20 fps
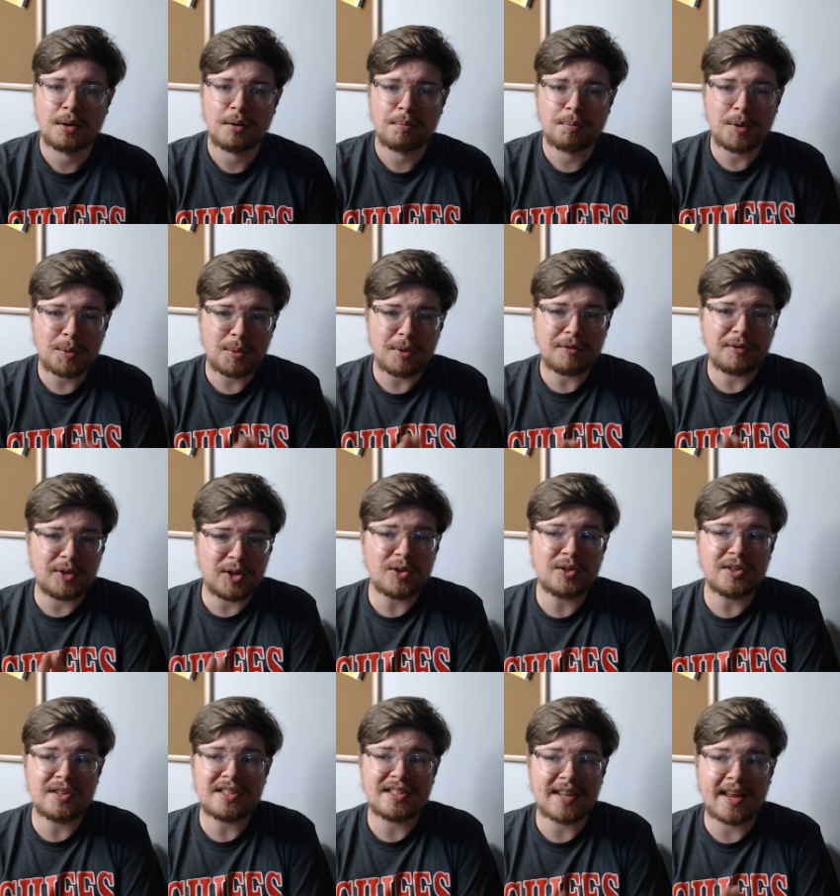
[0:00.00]
but with good
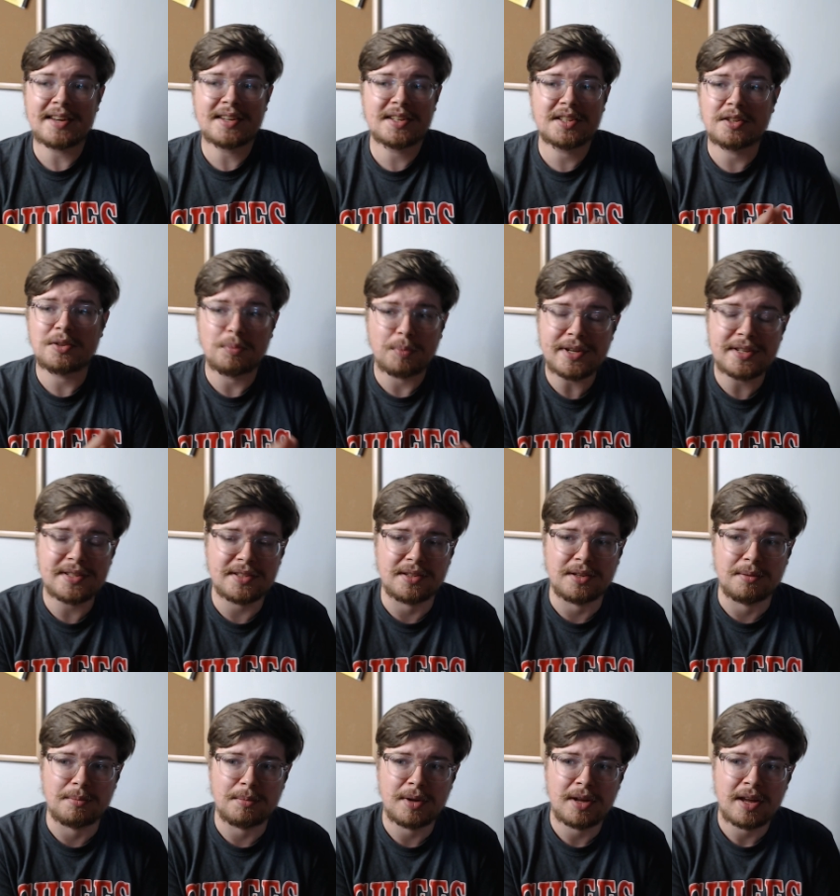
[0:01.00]
intent and
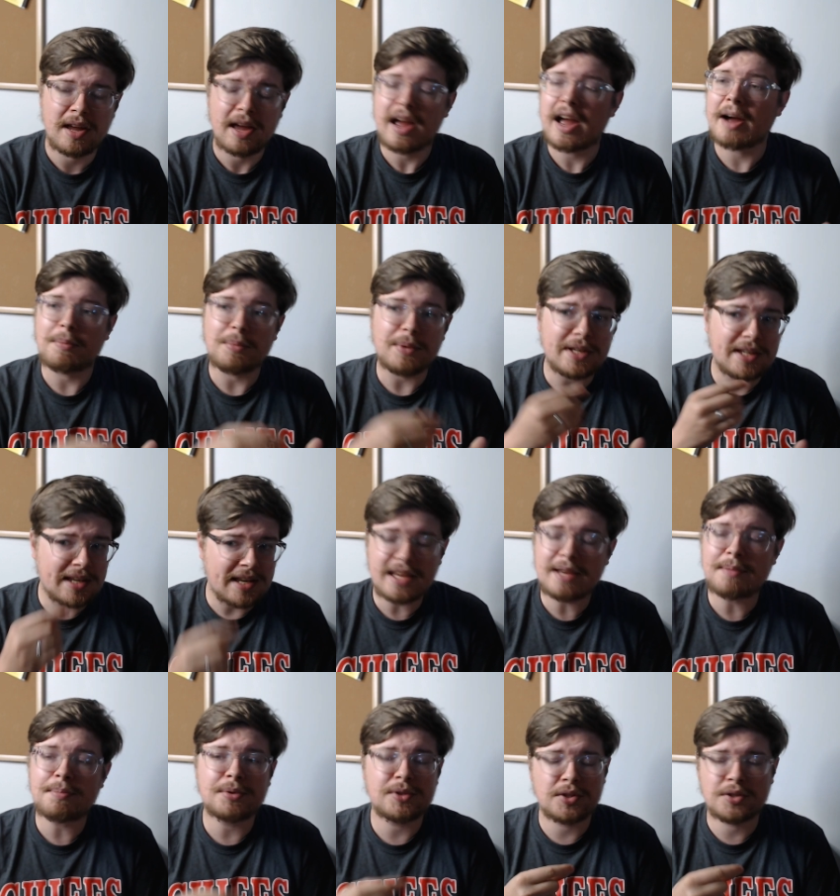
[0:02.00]
wisdom, and we
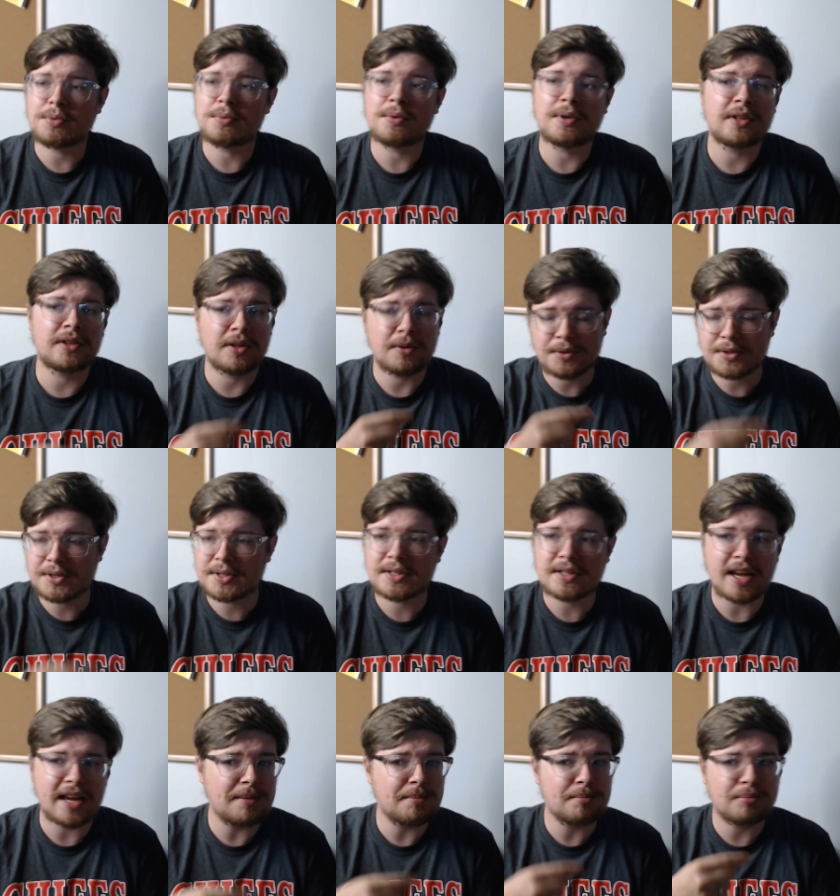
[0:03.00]
keep doing those
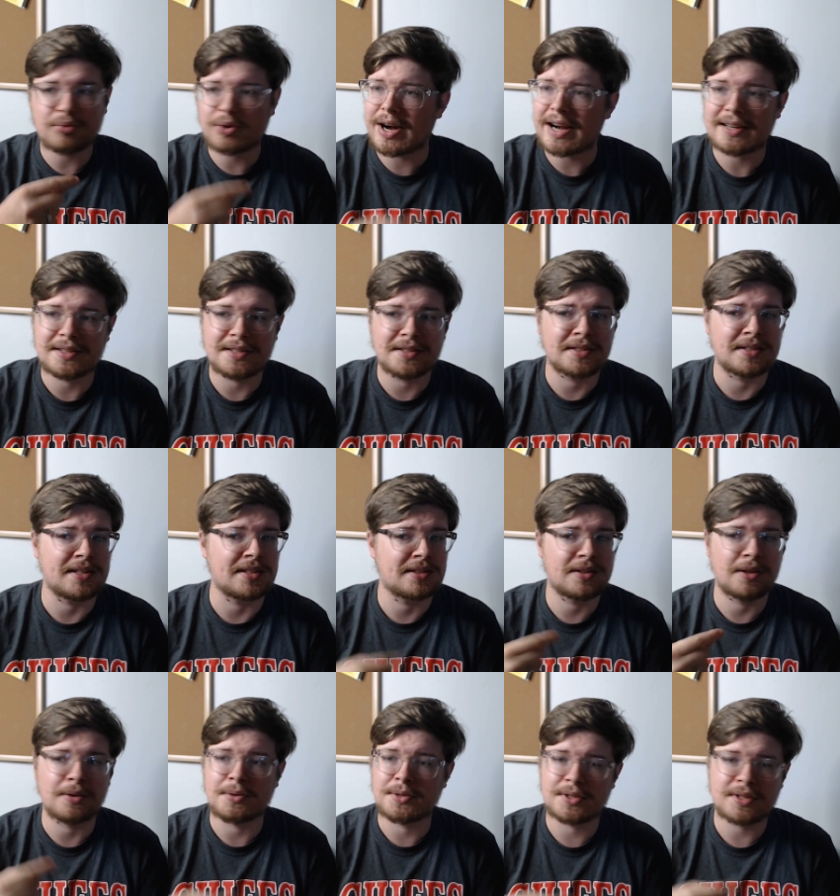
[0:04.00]
same practices,
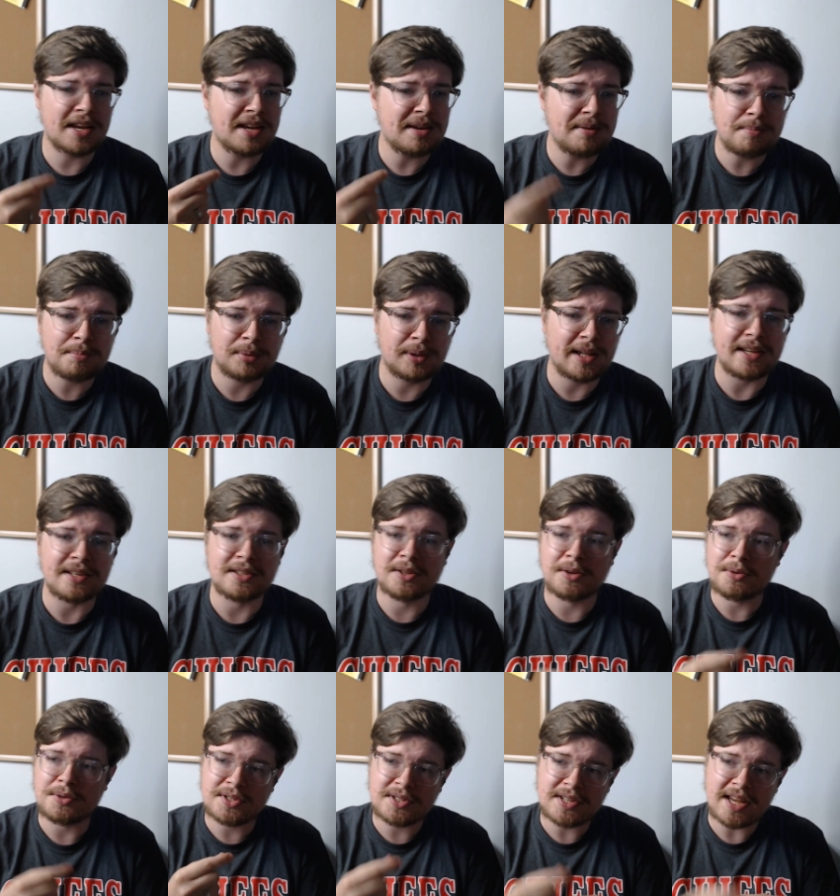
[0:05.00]
those same plays,
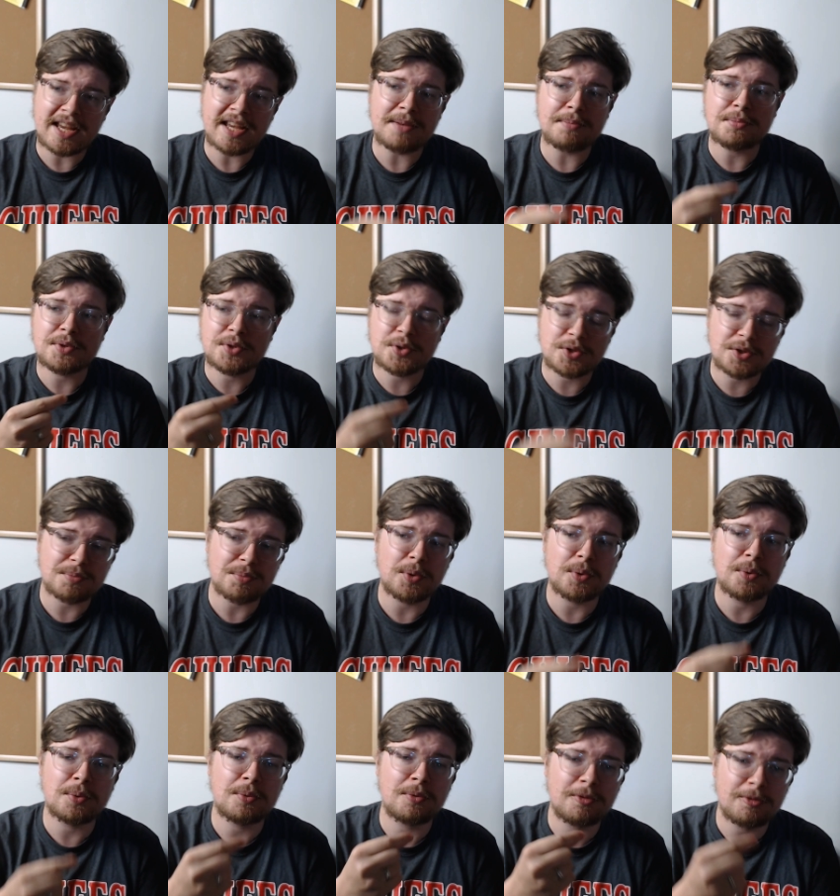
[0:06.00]
those same
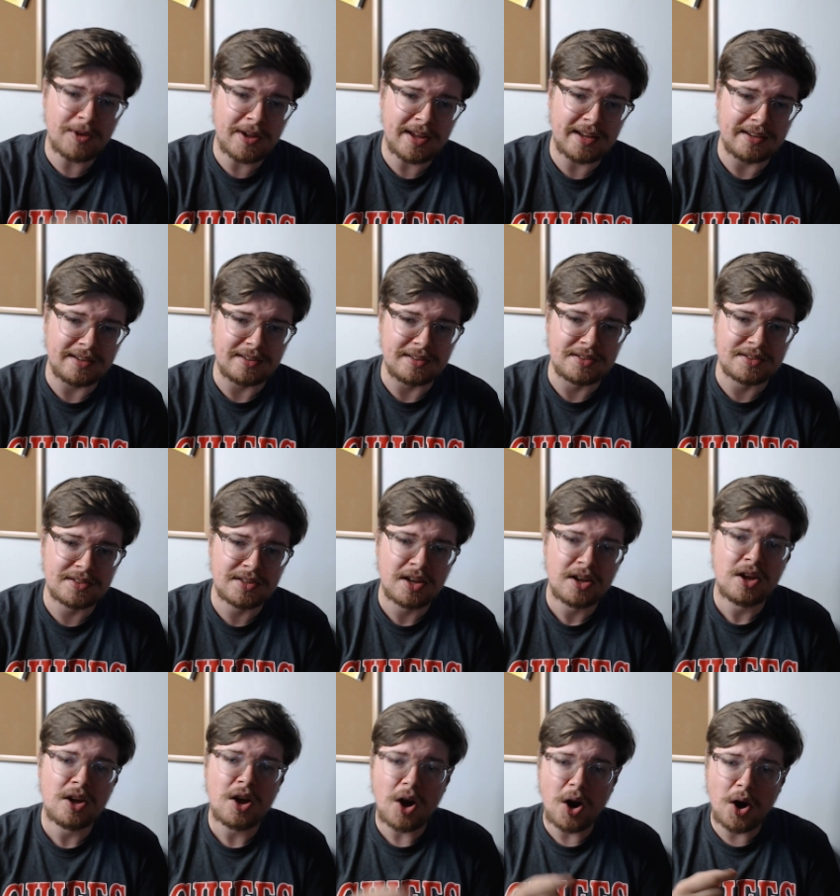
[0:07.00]
small things
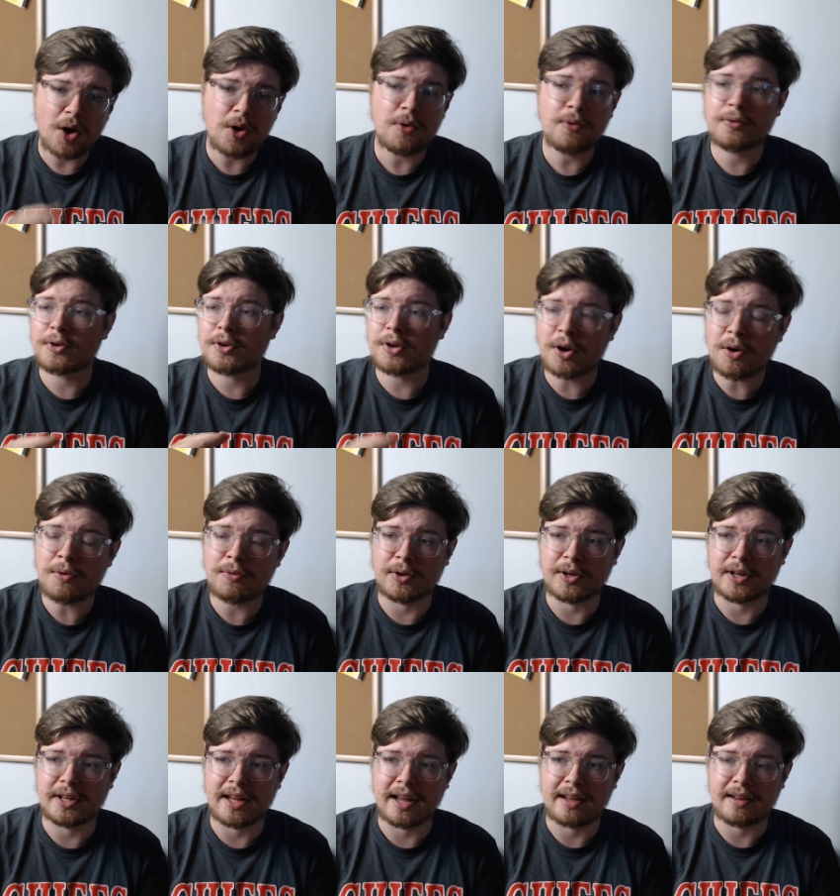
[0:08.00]
over and over
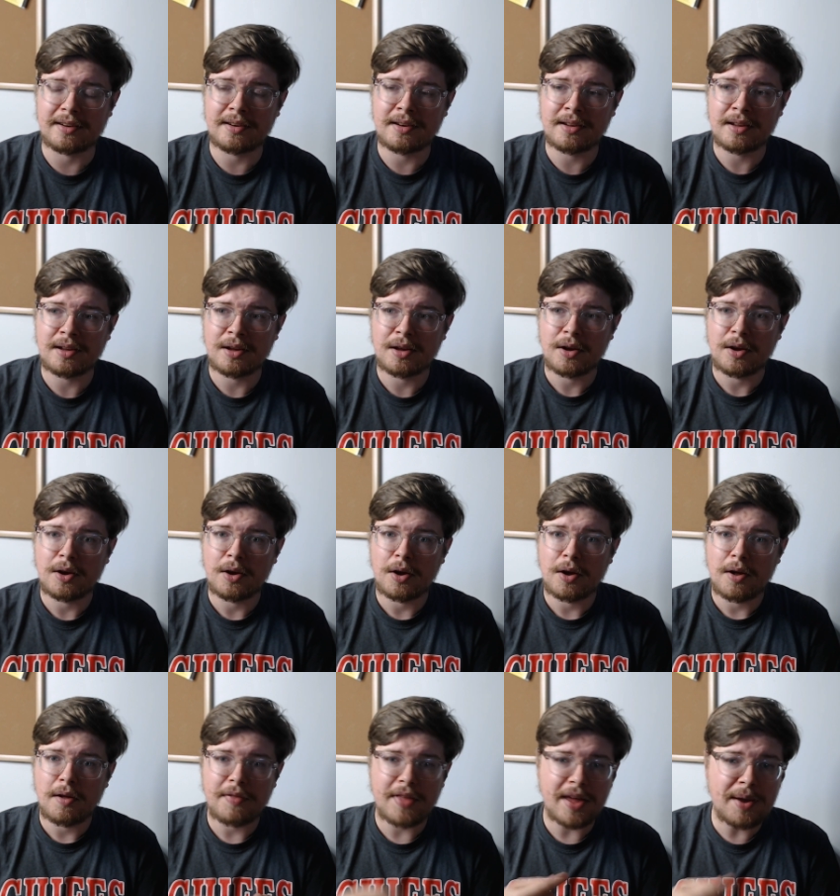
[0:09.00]
again,
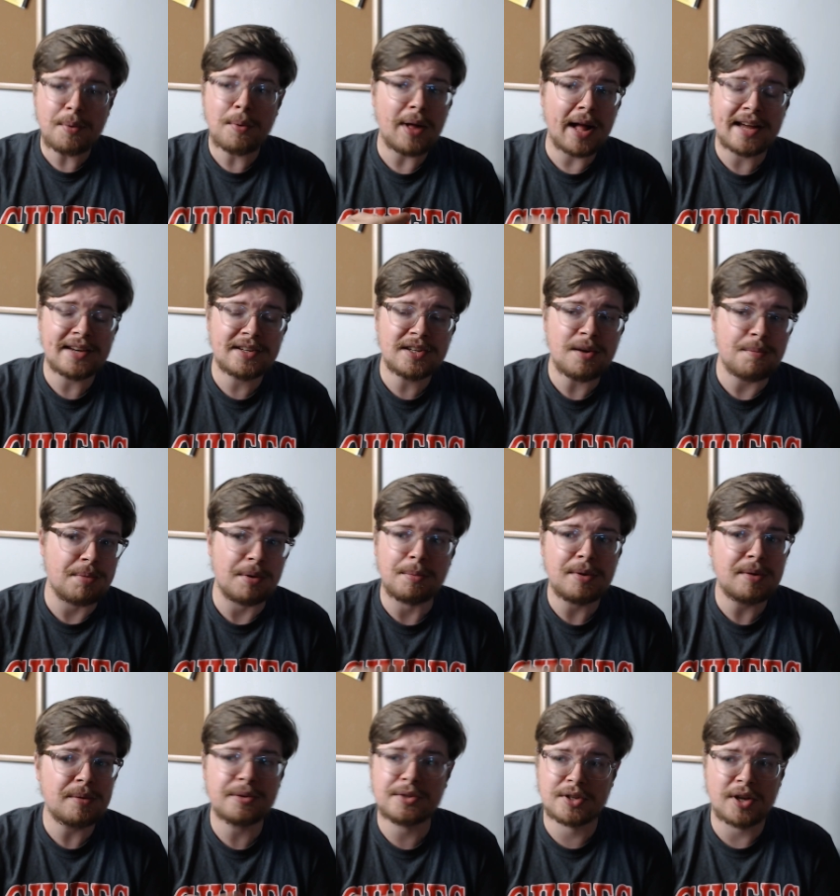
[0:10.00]
they will add up and we
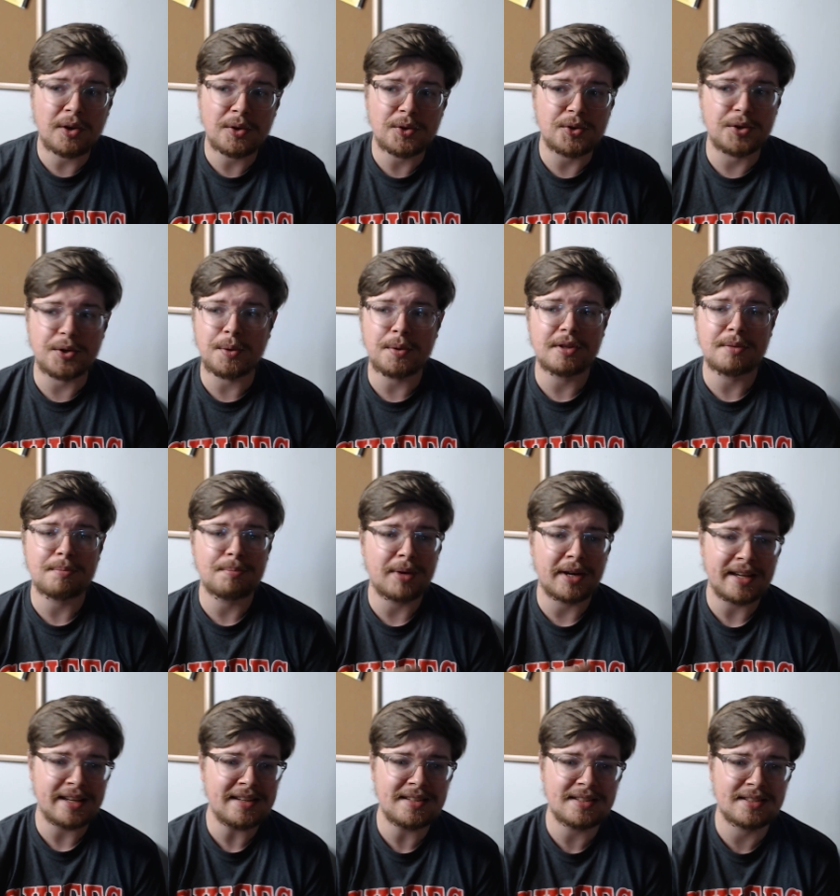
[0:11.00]
will start doing them by
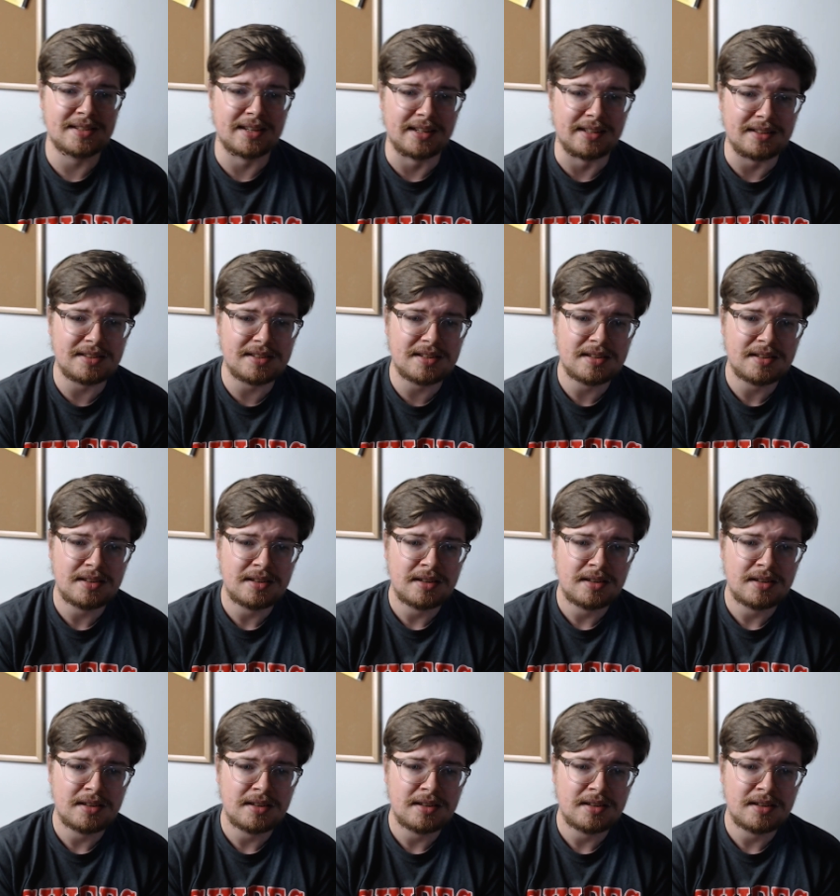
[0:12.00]
instinct.